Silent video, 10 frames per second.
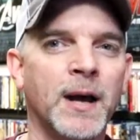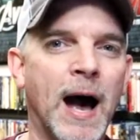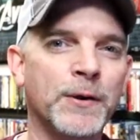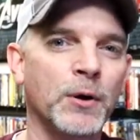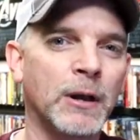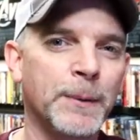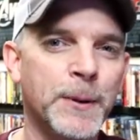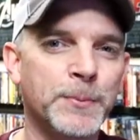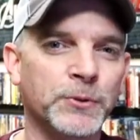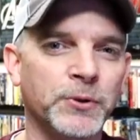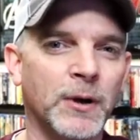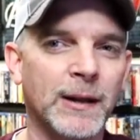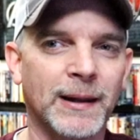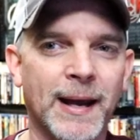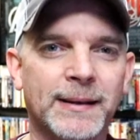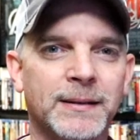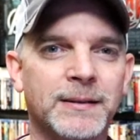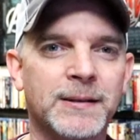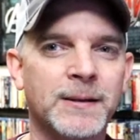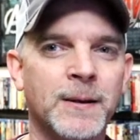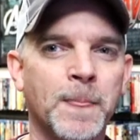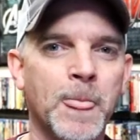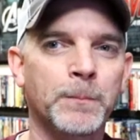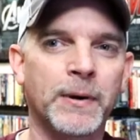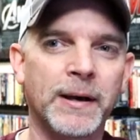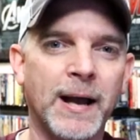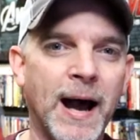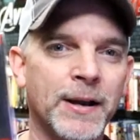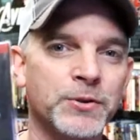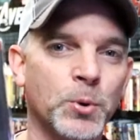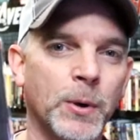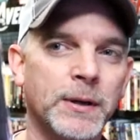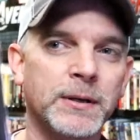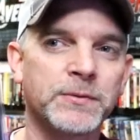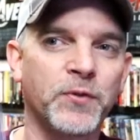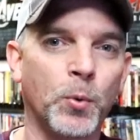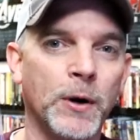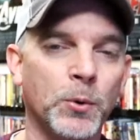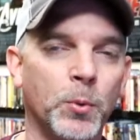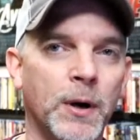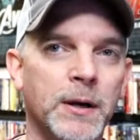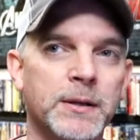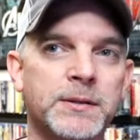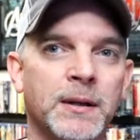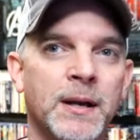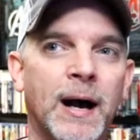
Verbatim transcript: I know a lot of people do not like it, but I enjoyed it for what it was.